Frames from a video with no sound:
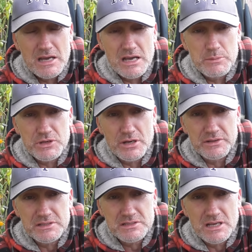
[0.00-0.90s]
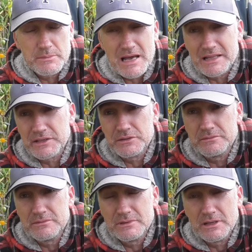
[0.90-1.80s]
um, we got this um,
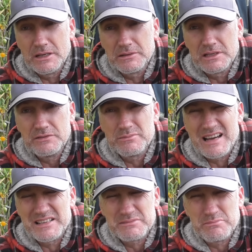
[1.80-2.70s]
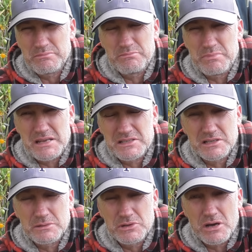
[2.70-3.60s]
alien uh, leaf mines.
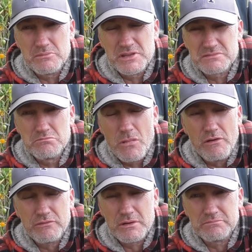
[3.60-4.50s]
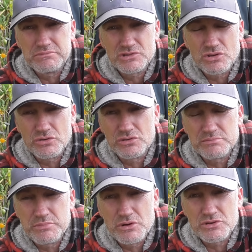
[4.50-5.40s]
Basically, we got this moth that tunnel
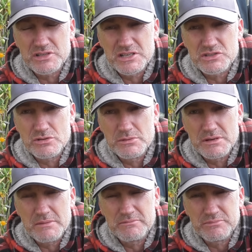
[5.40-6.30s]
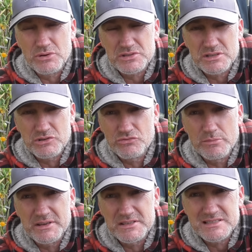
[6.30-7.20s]
bores into them and um, puts the
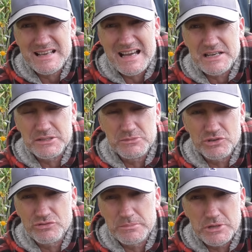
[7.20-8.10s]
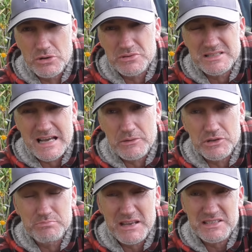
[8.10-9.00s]
grub inside, and the grub goes down
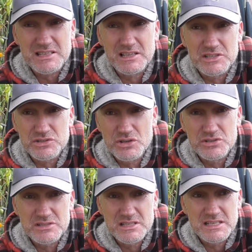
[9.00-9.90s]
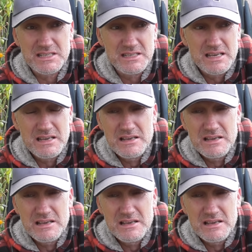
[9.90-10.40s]
and basically turns the